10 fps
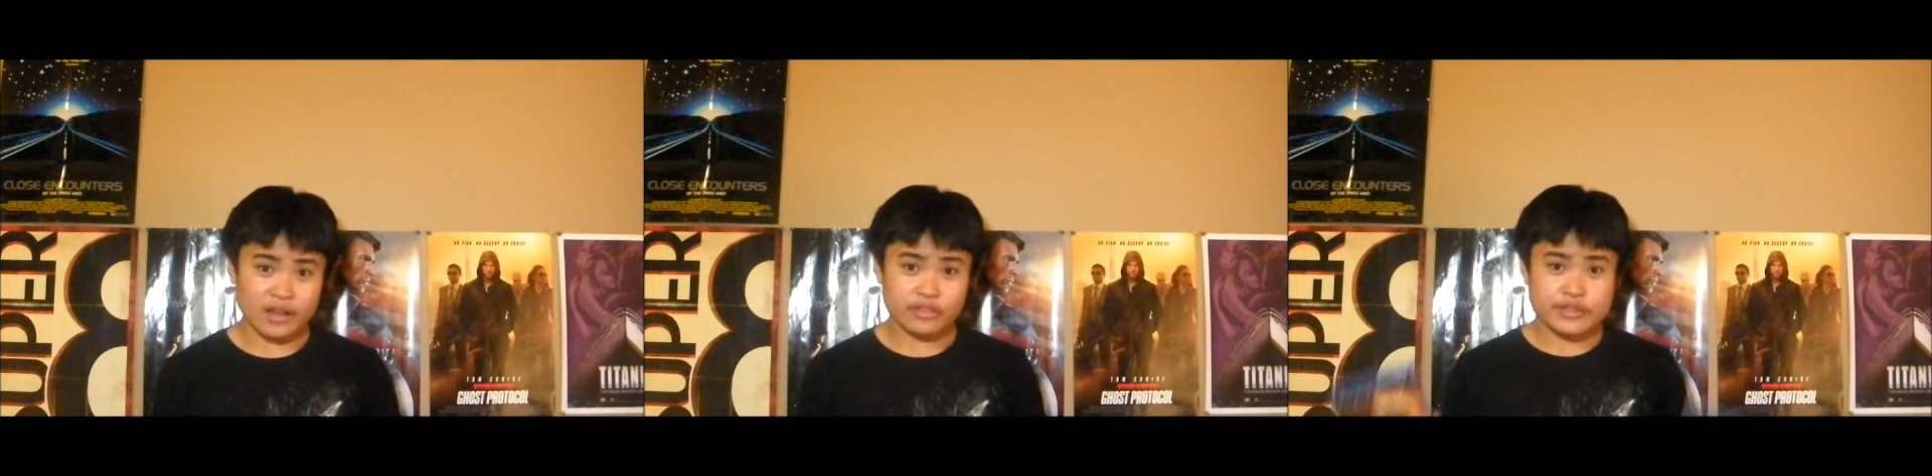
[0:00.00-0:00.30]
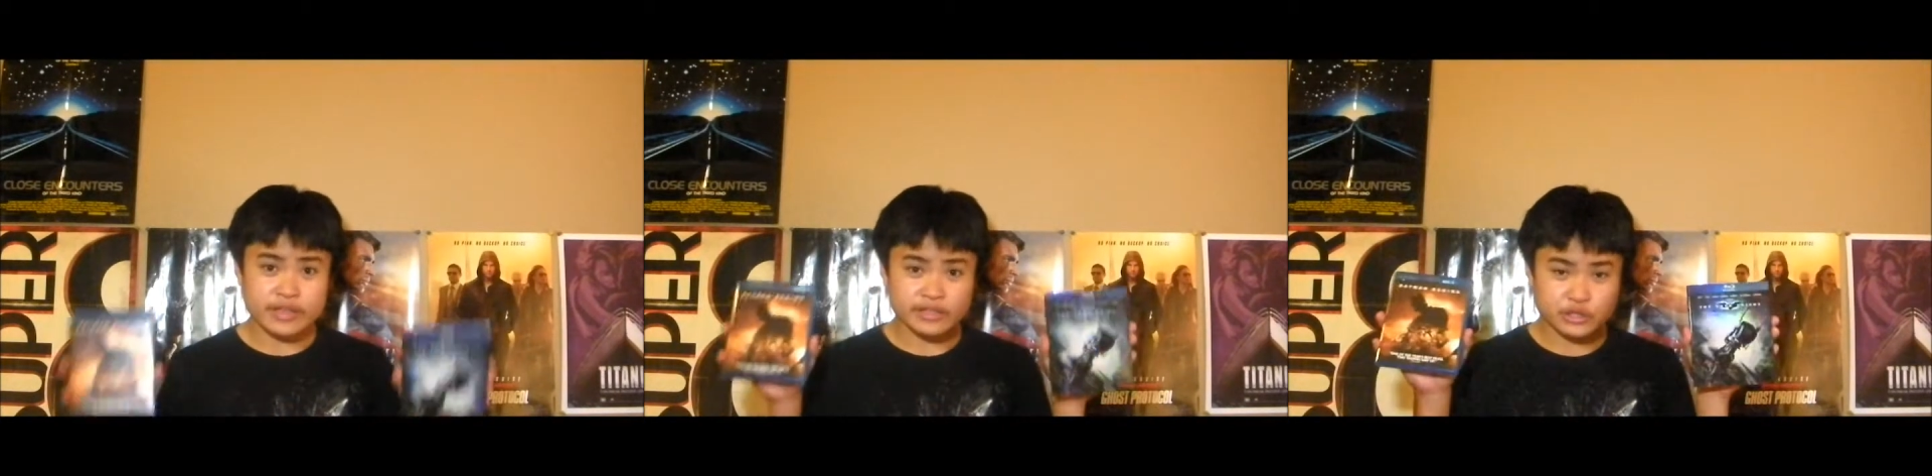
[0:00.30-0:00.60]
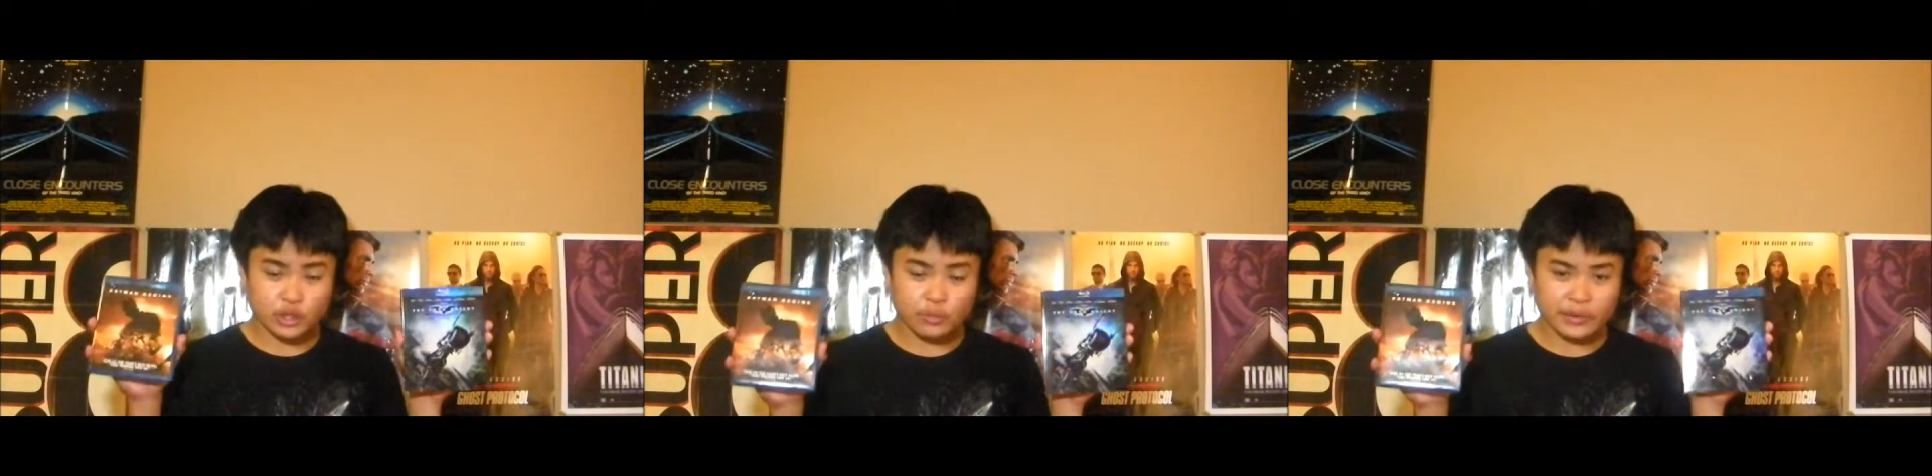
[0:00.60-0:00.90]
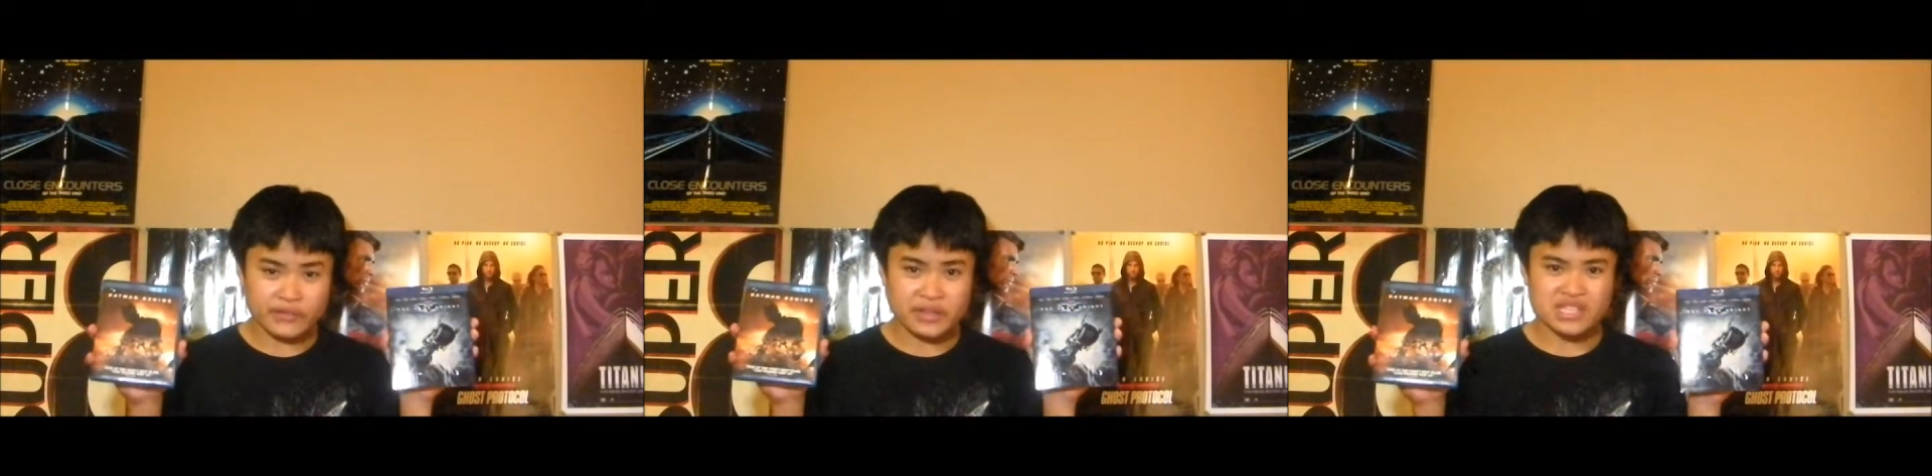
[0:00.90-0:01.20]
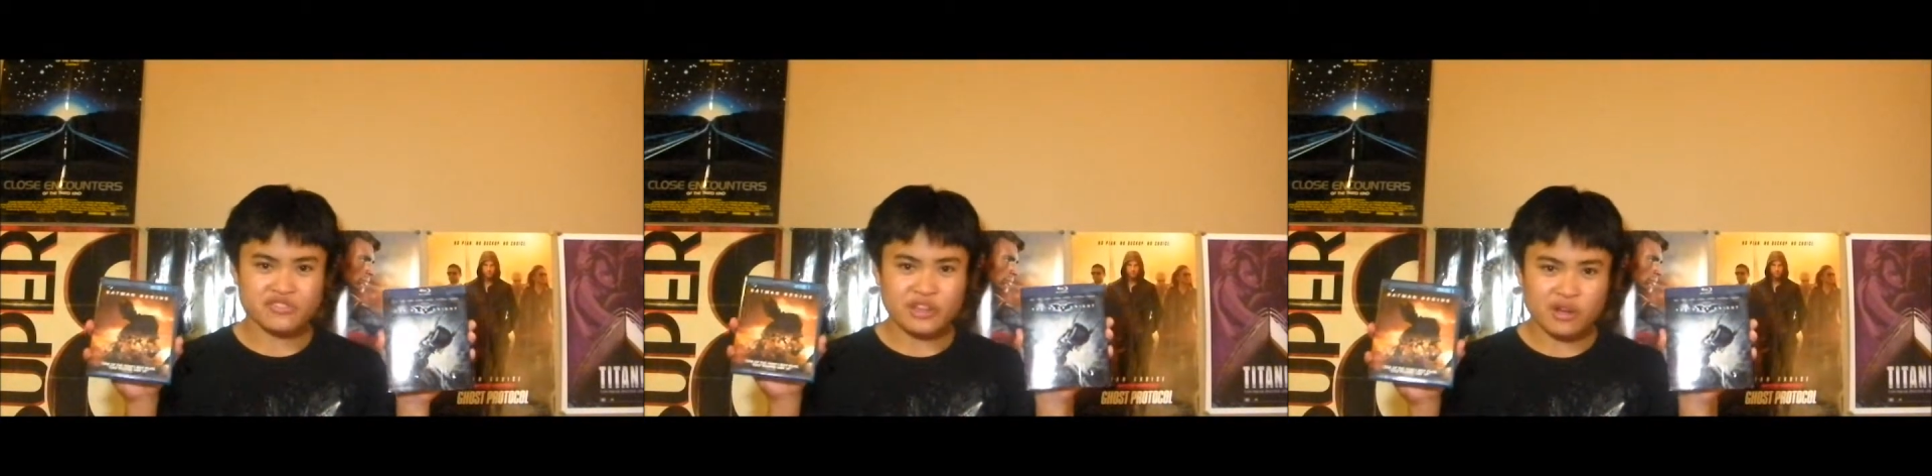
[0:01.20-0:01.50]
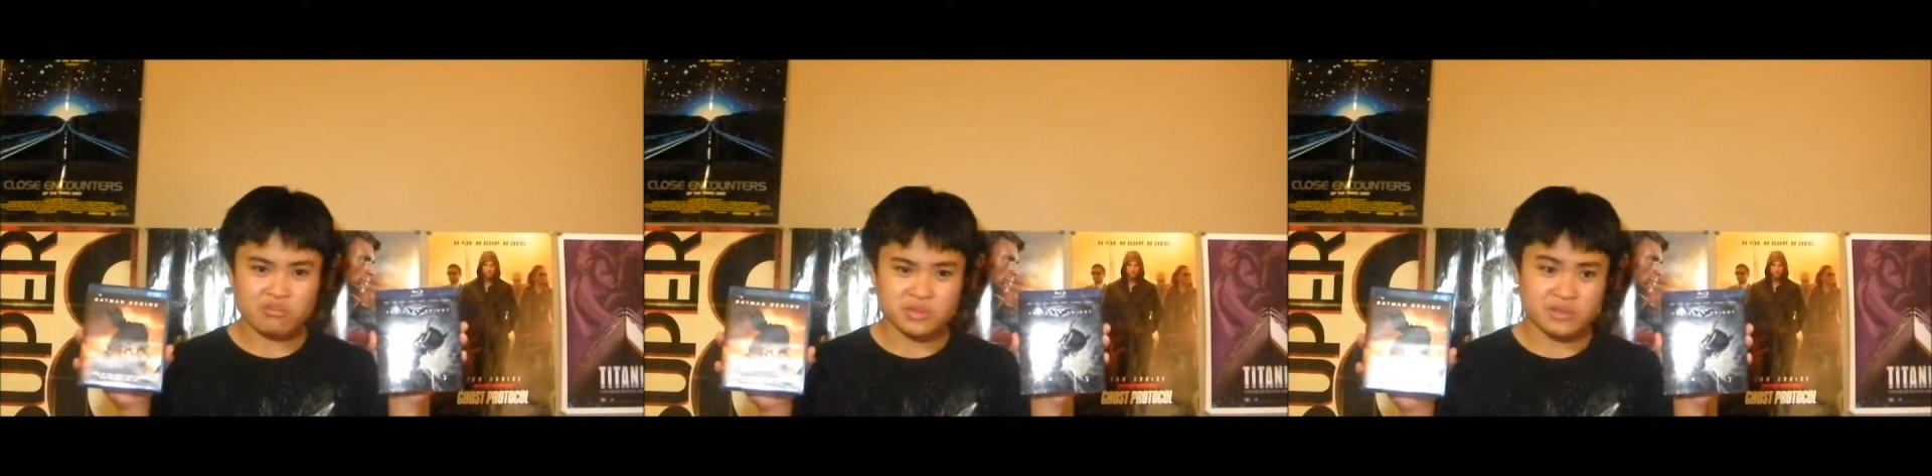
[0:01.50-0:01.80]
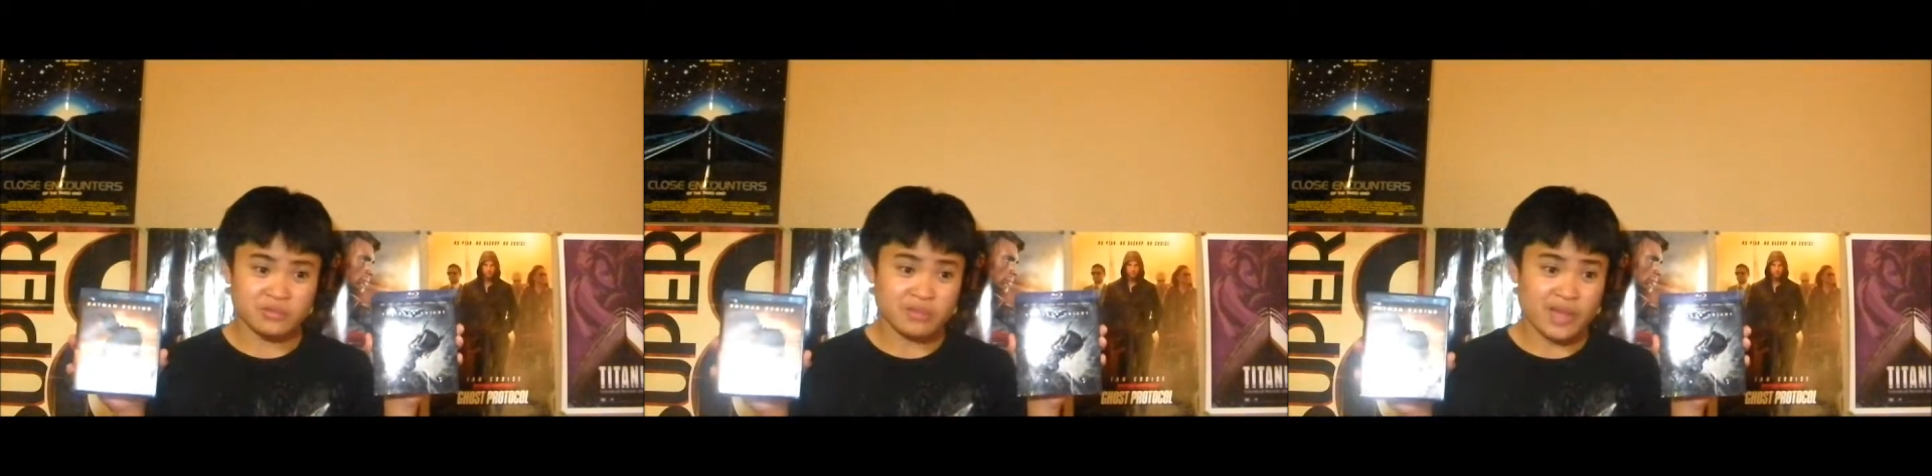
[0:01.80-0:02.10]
on these two previous films.